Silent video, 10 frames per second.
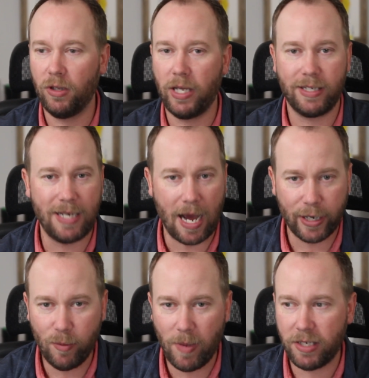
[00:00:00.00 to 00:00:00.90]
Let's
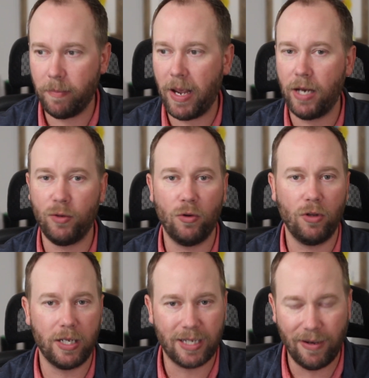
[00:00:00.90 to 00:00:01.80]
document it manual.
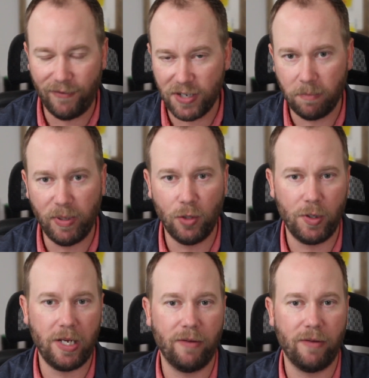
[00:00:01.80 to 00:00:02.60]
Let's get visibility